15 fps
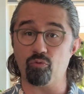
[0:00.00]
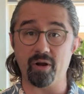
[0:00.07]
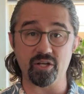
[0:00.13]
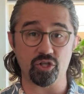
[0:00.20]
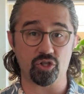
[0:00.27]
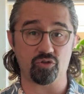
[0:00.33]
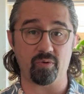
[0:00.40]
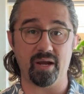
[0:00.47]

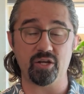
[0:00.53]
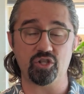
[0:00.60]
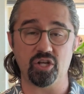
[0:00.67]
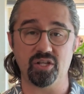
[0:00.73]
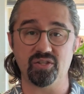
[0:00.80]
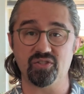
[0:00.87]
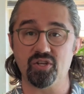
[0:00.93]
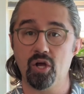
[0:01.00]

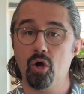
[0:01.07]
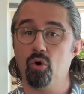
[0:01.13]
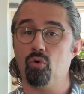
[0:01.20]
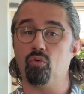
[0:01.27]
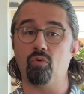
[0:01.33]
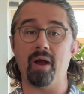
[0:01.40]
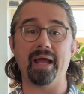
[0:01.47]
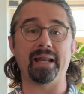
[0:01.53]
registrations
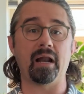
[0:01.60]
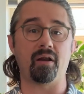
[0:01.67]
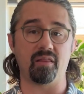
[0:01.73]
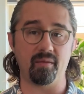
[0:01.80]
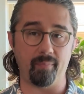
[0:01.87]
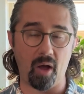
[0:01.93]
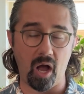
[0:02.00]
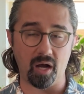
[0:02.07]
right out of
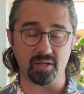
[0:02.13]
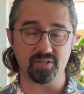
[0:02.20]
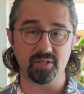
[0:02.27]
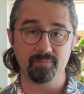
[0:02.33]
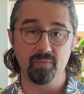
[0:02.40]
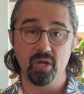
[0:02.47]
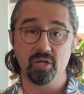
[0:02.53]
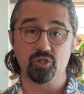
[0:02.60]
the box.
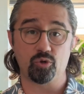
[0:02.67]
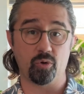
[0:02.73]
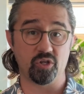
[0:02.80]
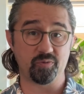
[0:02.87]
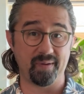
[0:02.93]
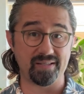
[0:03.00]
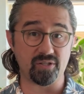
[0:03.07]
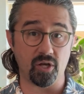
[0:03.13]

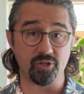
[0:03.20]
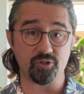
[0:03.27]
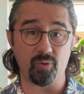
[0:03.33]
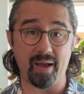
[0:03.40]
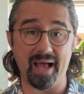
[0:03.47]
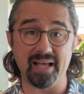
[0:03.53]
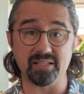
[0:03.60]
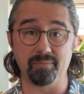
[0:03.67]
Squarespace also
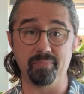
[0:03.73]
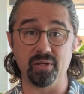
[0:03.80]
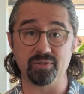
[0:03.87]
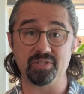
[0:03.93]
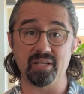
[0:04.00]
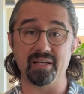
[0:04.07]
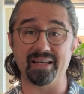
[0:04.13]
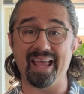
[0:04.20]
has
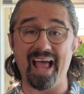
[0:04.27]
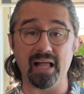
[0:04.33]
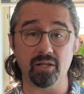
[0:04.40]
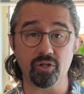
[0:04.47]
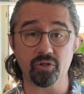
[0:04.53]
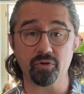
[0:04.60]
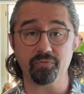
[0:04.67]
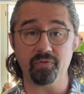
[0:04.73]
built-in
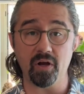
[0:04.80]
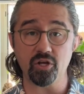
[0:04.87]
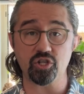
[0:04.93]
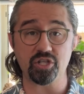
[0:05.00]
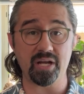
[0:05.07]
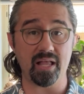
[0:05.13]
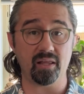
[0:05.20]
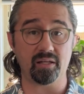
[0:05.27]
calendar
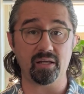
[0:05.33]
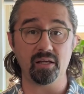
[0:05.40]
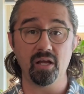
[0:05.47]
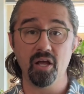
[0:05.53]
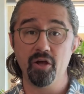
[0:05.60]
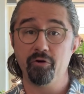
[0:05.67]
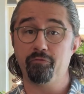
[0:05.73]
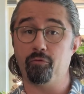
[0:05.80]
functionality
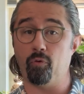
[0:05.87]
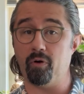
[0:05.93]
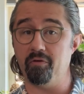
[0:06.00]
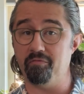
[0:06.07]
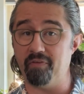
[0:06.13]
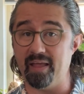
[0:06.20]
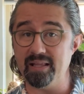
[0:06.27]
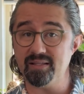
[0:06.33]
for
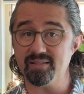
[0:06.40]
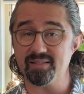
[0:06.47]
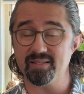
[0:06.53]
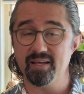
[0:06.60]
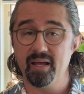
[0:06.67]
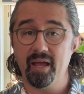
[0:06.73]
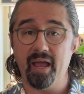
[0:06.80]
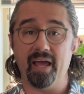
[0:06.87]
events,
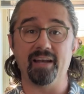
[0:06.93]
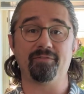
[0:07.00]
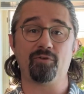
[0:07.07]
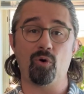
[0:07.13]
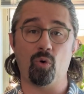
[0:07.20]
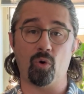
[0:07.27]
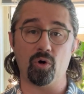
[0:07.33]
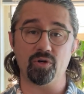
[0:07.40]
and of
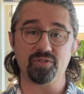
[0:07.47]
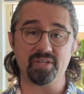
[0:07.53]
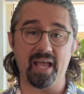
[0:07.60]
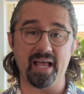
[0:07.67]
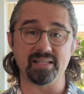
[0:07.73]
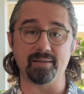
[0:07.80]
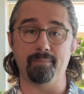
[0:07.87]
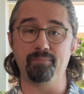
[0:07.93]
course
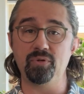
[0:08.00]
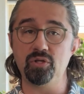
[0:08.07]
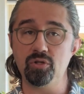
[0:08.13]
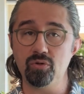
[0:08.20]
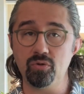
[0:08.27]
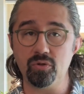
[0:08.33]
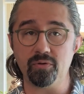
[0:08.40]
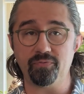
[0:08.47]
has a
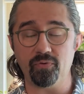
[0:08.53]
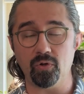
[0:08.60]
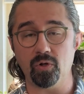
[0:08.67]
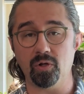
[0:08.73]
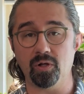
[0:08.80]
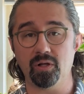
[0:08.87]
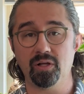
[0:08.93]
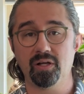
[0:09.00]

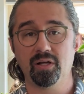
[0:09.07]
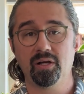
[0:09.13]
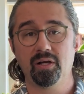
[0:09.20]
beautiful